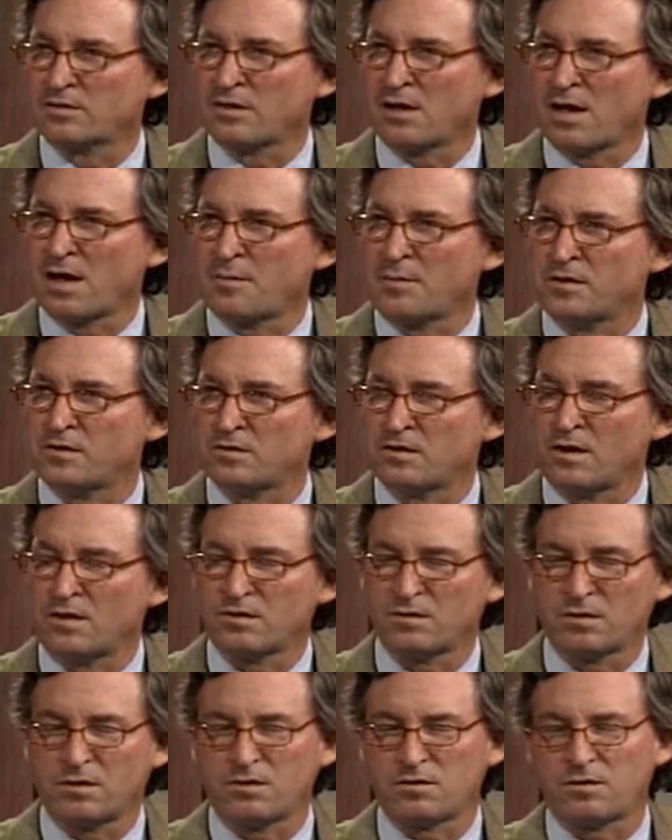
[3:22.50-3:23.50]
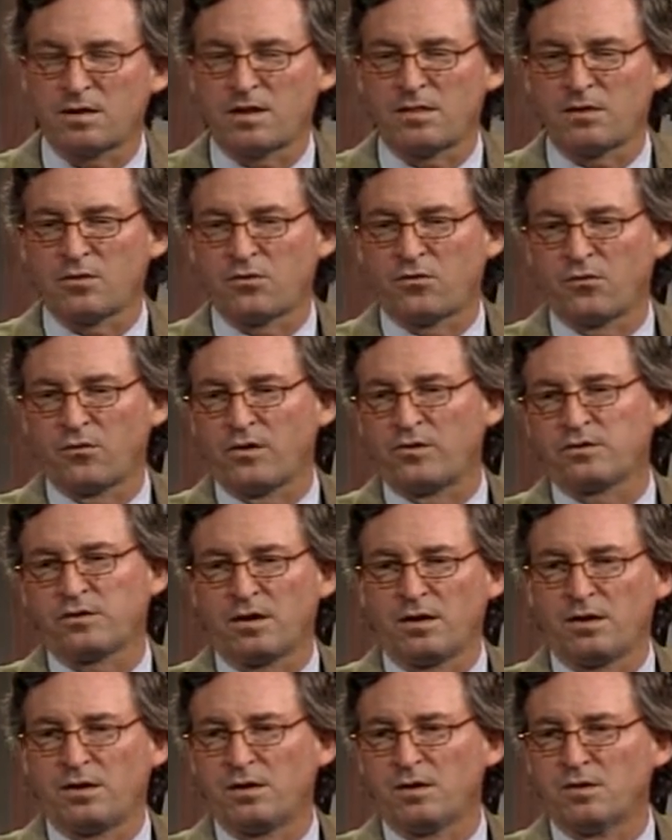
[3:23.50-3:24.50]
It's common sense. Instead, they're
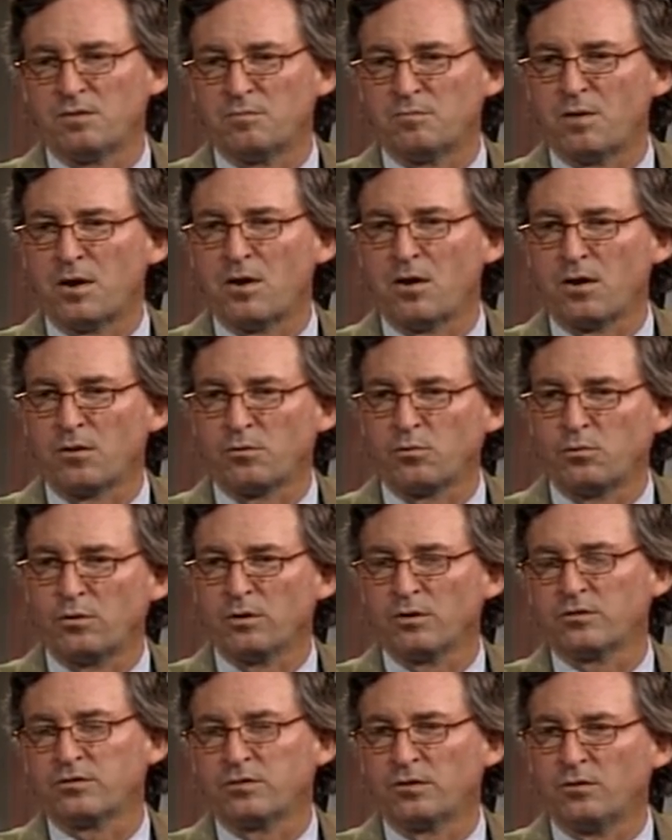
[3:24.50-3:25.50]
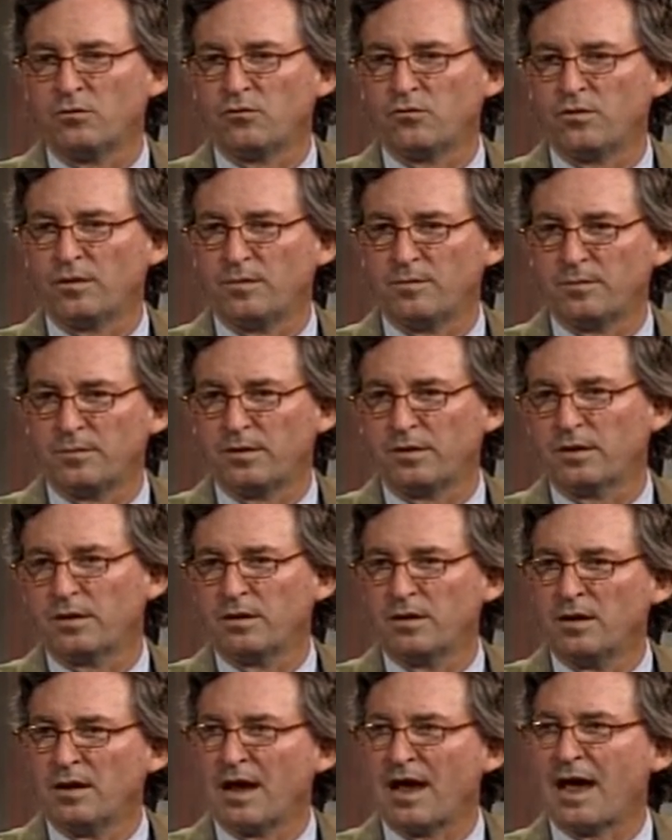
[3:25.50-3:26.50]
frisking, Maud Wilson from,
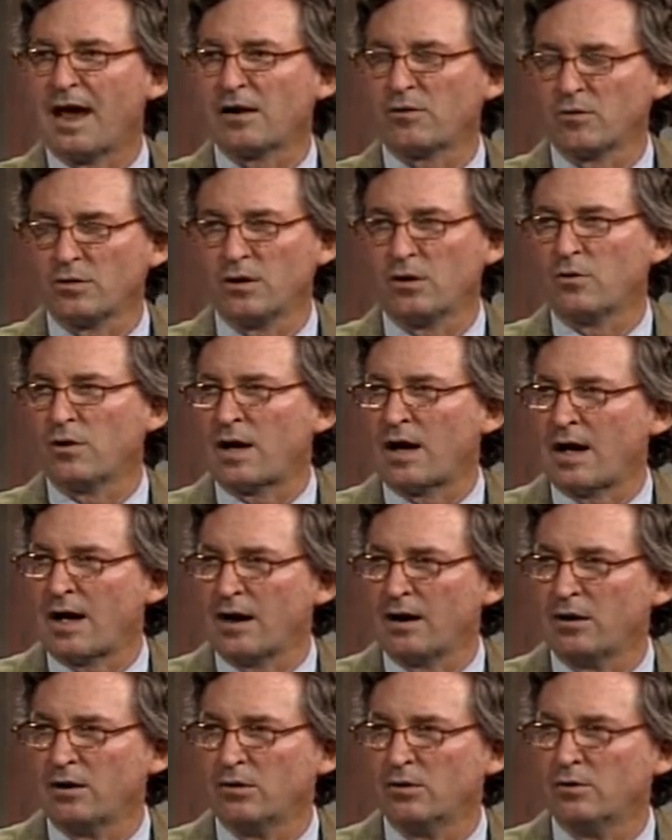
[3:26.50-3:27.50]
Akron, Ohio.